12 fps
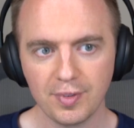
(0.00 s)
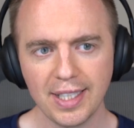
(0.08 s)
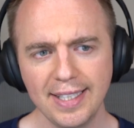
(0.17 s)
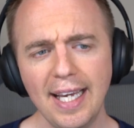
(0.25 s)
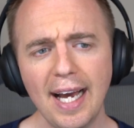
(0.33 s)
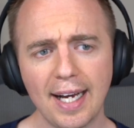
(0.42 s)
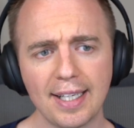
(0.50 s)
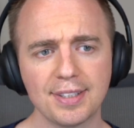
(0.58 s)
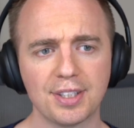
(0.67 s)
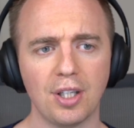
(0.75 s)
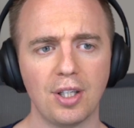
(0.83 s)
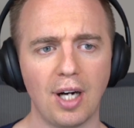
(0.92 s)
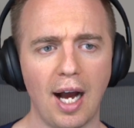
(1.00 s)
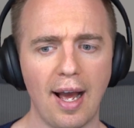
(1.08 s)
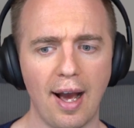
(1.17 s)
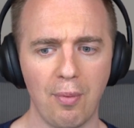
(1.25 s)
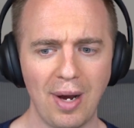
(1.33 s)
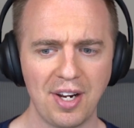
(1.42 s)
Yeah. So
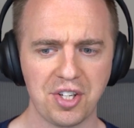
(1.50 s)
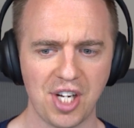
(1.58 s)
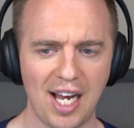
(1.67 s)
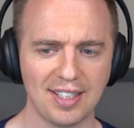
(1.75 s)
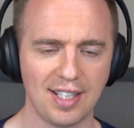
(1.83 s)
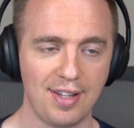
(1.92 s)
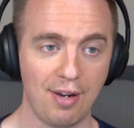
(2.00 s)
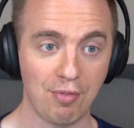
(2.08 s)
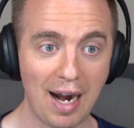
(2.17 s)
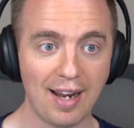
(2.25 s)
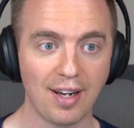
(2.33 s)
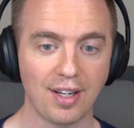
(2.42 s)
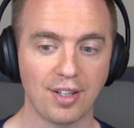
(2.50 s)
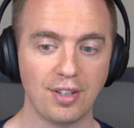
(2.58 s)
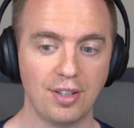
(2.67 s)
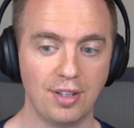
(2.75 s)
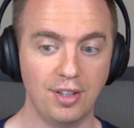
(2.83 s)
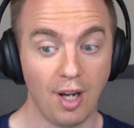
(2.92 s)
I went and checked, and they rank
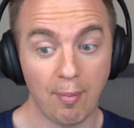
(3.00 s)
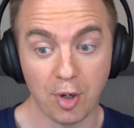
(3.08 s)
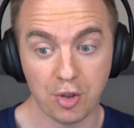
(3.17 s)
number